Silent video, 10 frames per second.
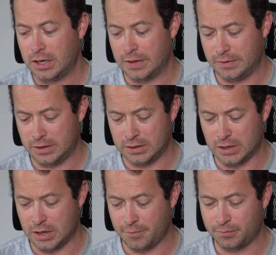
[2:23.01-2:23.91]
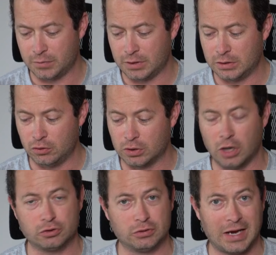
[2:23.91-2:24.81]
And then um, you can
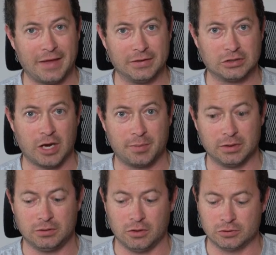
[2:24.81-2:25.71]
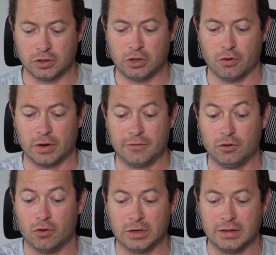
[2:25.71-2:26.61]
also tie this up and, you know, secure it if you
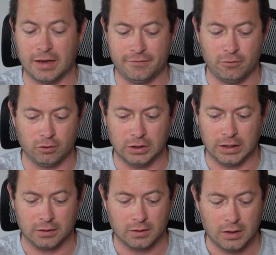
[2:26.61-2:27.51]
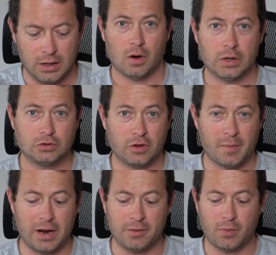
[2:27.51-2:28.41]
don't need that full length. All right, so the
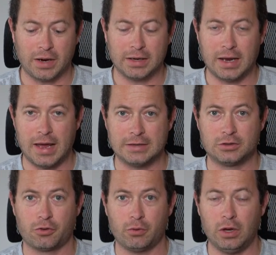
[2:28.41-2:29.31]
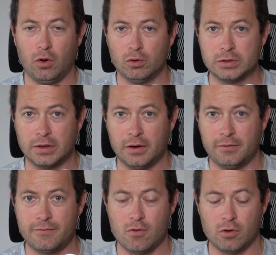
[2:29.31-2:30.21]
mounting bracket has three holes in
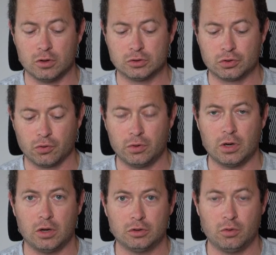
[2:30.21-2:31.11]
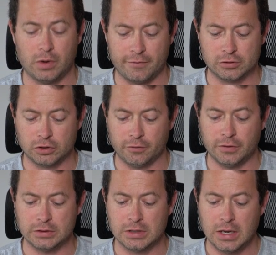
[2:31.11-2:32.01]
there for screwing on to whatever
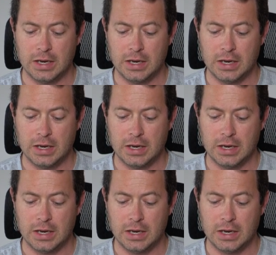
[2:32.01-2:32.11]
surface.